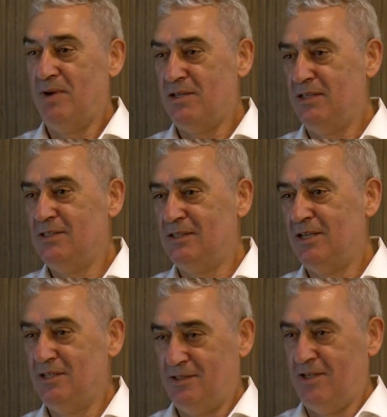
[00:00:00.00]
My
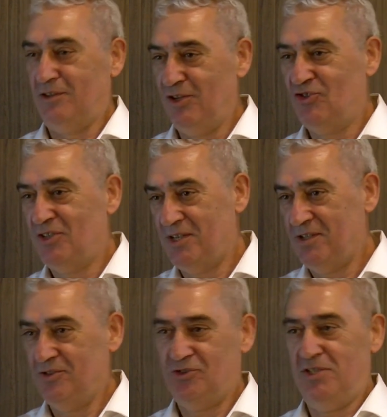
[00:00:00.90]
sister is a
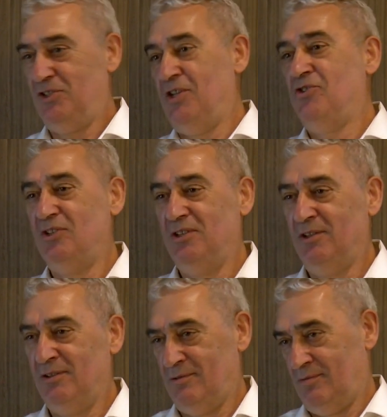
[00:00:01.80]
teacher, she's
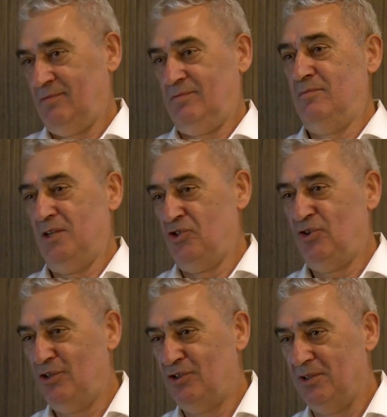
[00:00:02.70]
teaching in
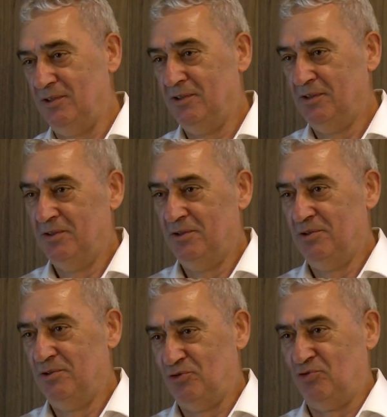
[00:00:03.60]
majority
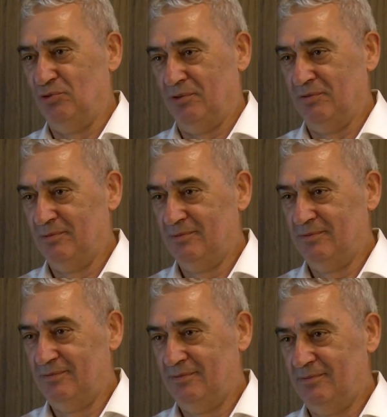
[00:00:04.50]
school.
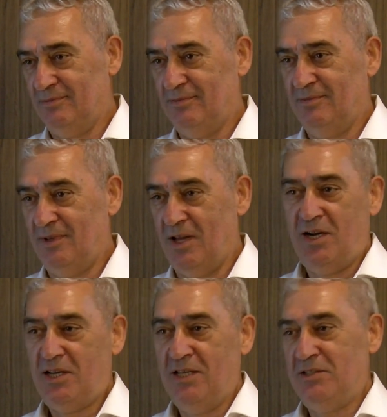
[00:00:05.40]

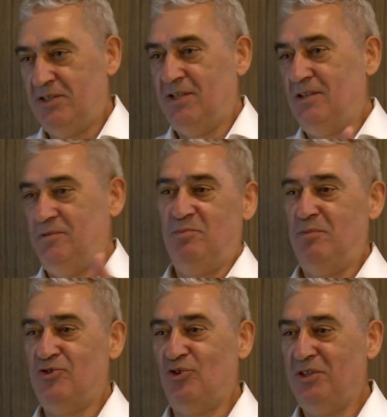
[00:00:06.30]
Her kids are
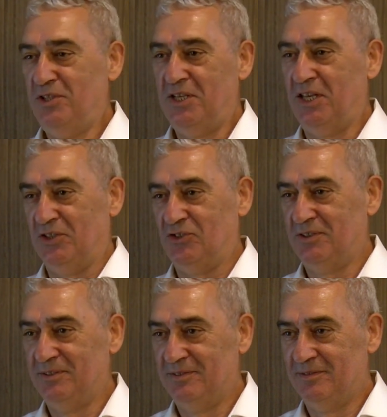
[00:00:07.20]
majority
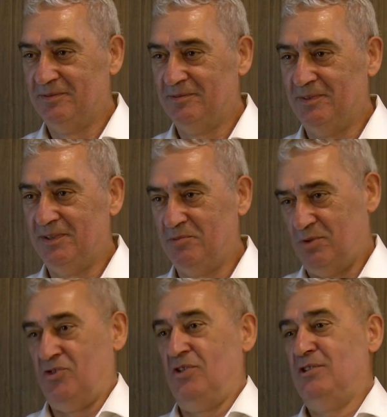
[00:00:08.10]
kids, yeah?
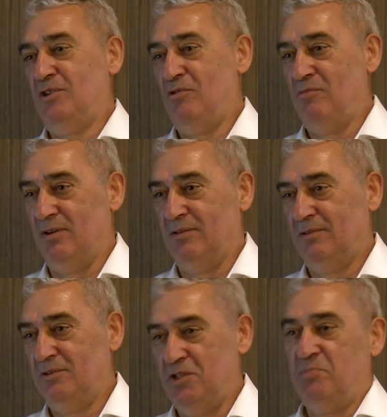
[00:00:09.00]
But she's a Roma,
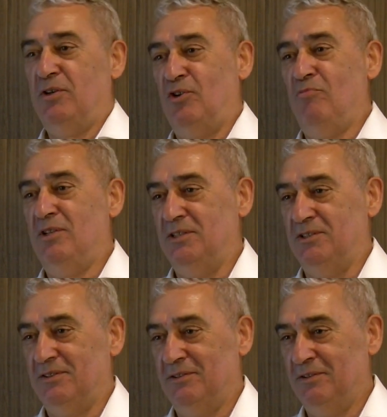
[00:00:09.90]
she speaks
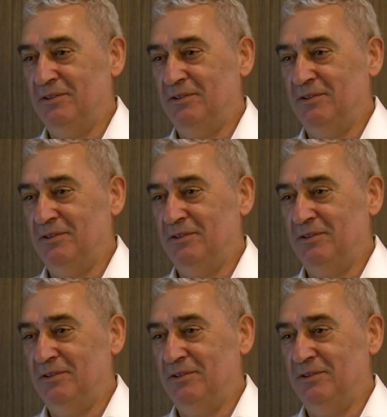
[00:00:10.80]
Romanes.